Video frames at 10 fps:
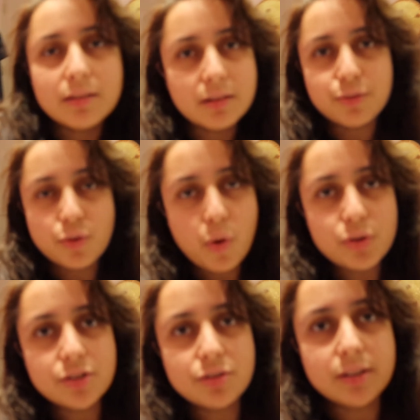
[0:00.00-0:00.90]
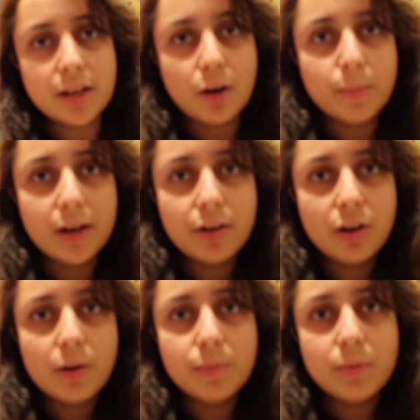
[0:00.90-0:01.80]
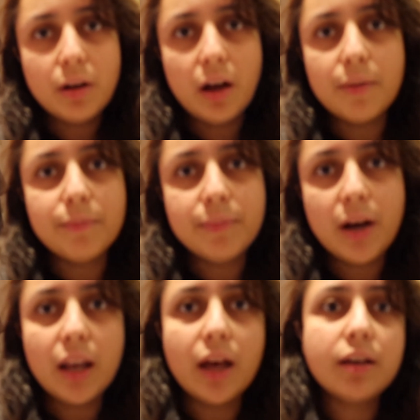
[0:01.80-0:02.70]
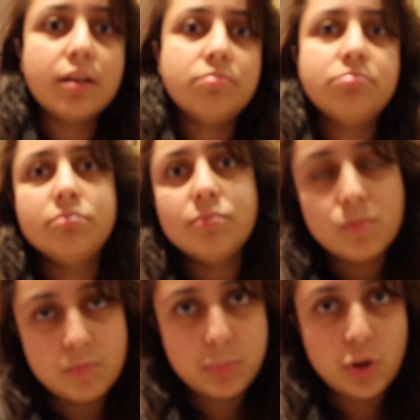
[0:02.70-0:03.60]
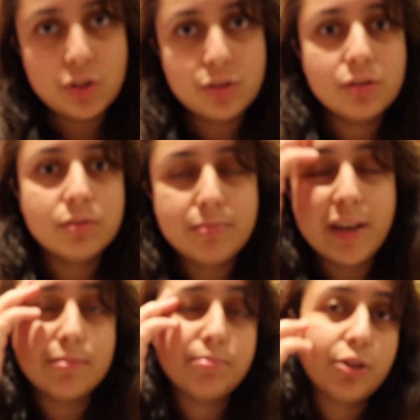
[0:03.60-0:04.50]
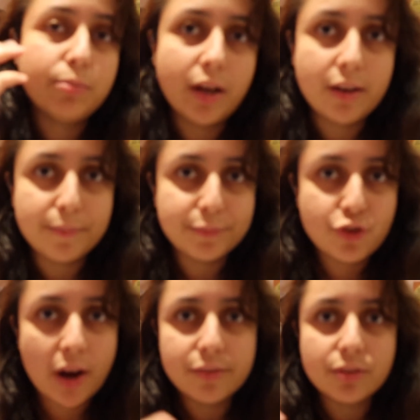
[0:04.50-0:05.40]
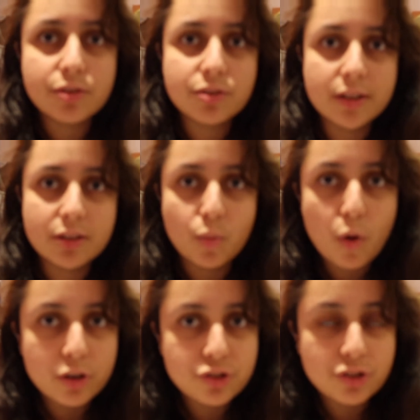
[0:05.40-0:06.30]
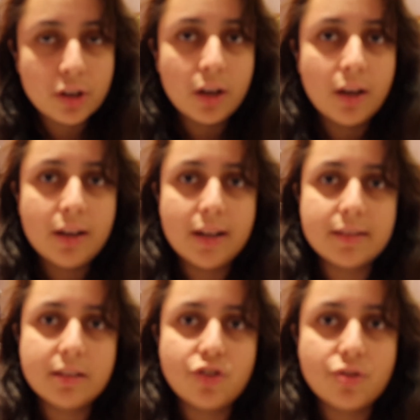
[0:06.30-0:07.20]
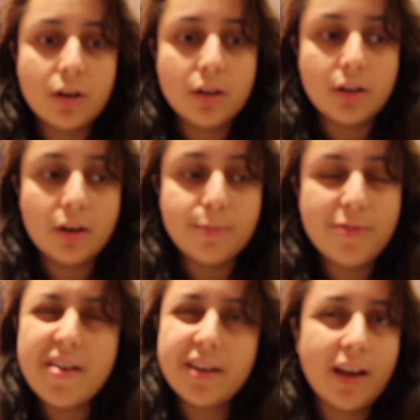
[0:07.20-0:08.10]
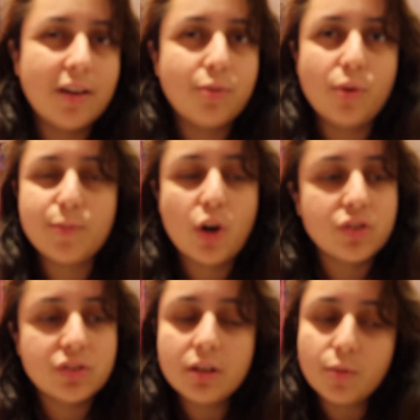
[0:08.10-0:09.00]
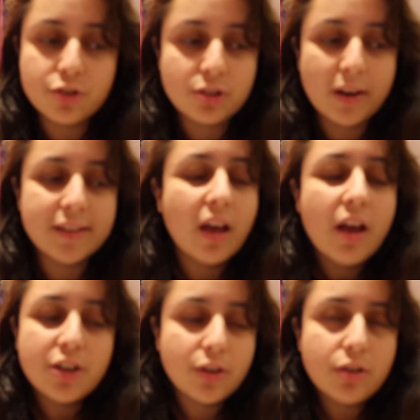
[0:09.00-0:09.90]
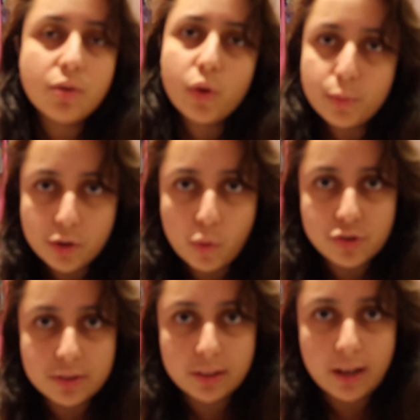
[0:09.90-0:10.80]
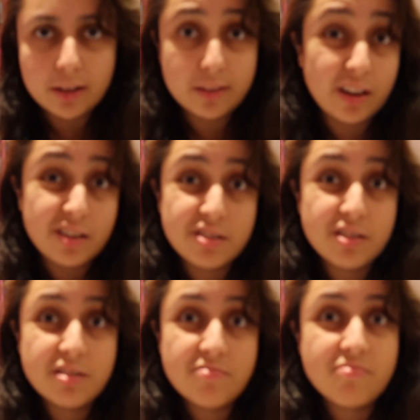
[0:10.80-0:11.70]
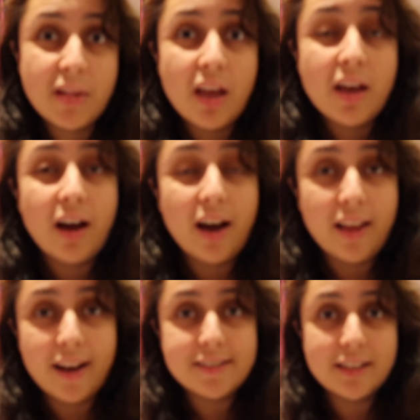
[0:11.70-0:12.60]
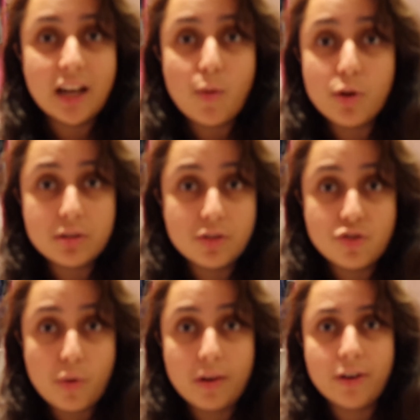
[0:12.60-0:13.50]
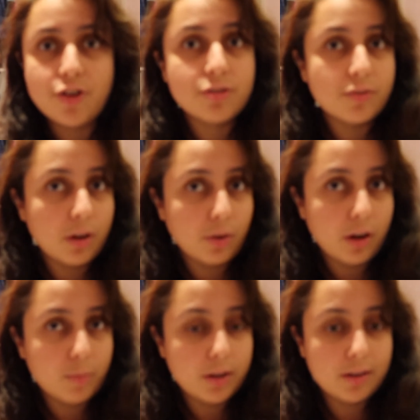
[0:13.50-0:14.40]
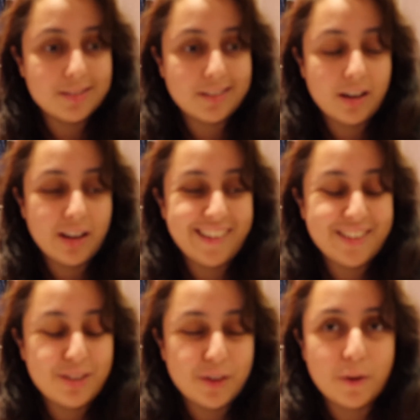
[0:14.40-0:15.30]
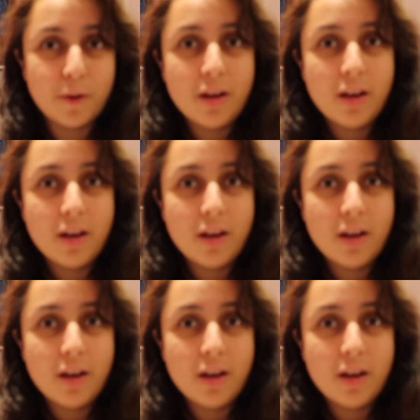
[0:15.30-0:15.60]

of course, as soon as I got back home, I like put my trousers in the wash, etc. You know, I'm very careful. I'm constantly washing my hands. So I took all the precautions that I could. Like I said, I wasn't sure if I should have gone or not, because you know,